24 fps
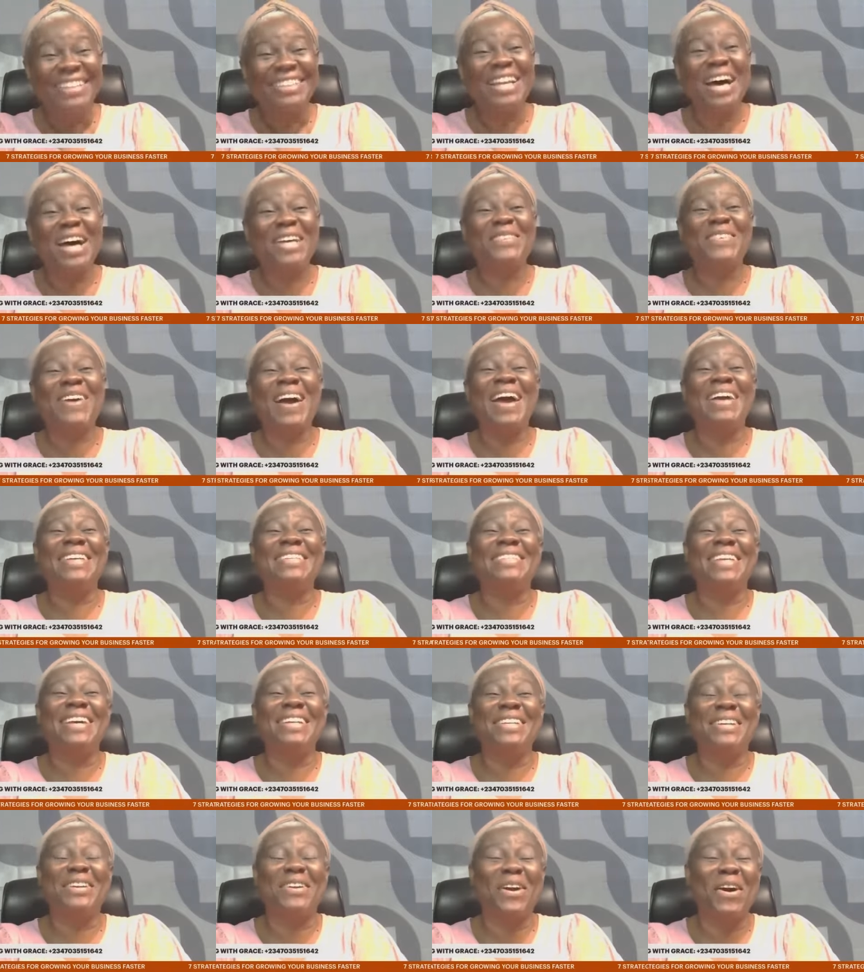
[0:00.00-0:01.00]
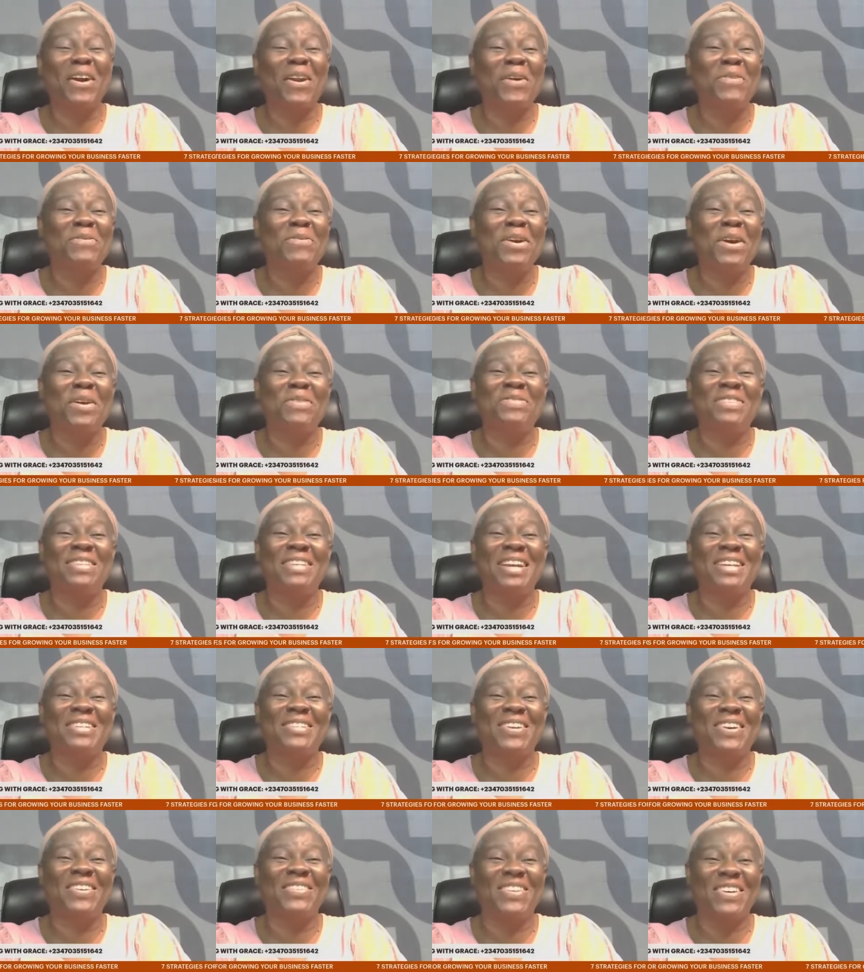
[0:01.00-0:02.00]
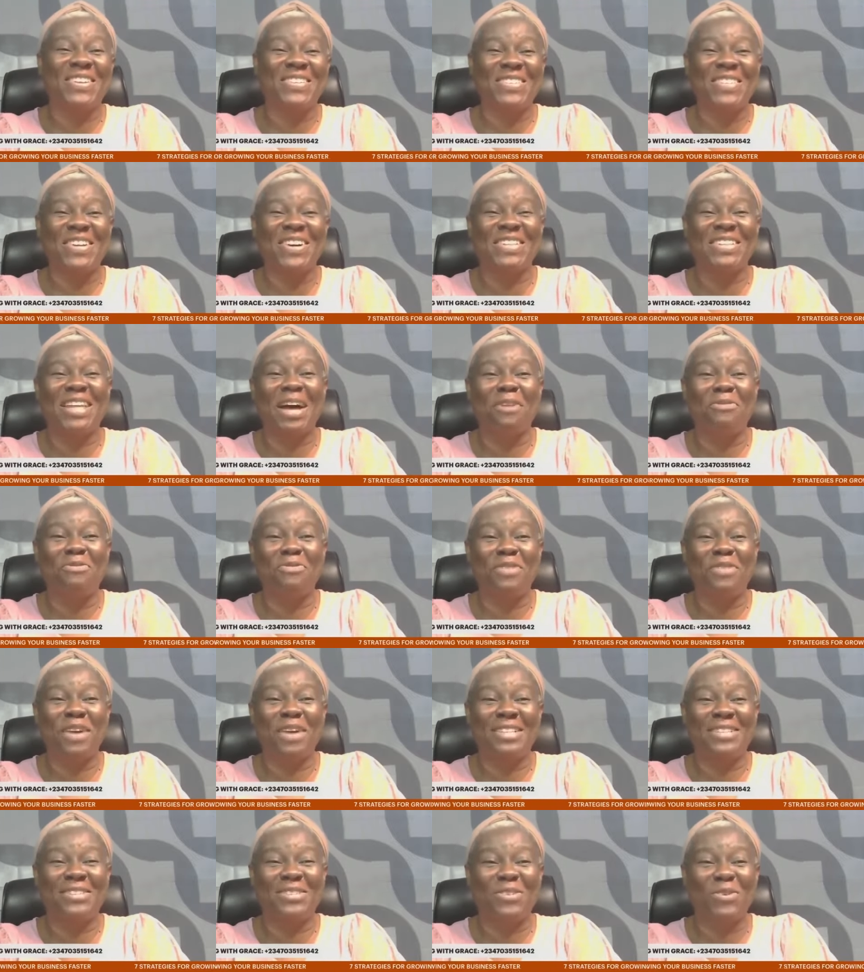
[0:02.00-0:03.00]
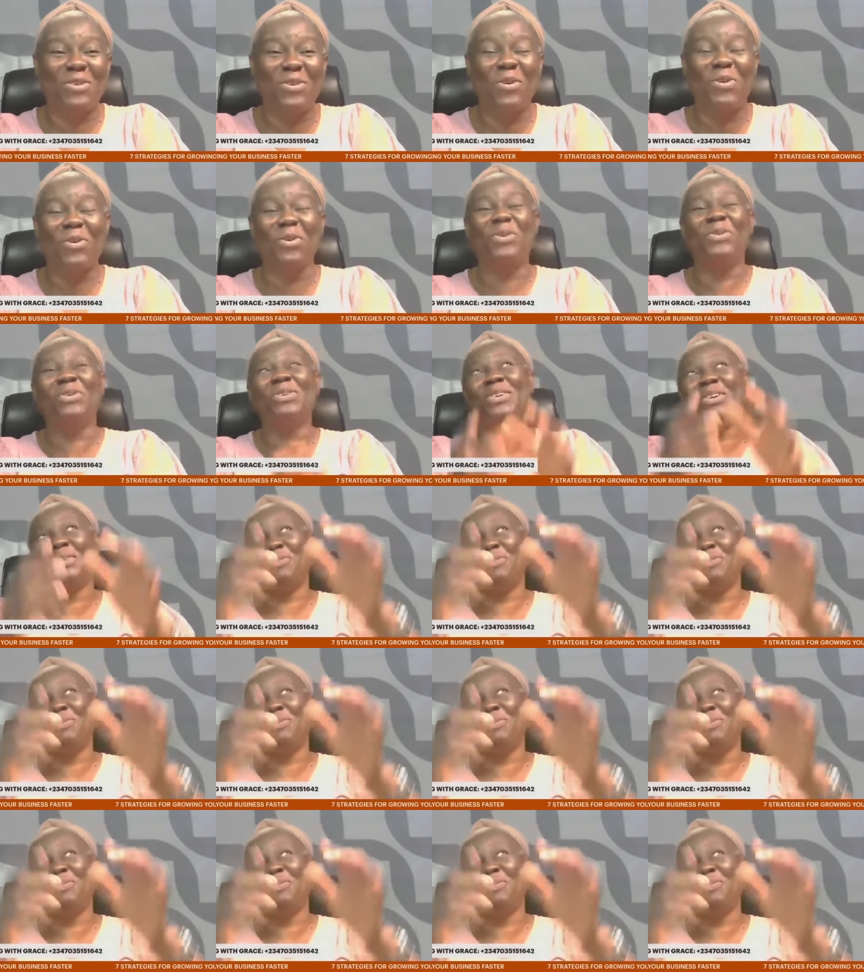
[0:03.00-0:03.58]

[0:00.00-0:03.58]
That's why I said the economy of the nation does not affect you.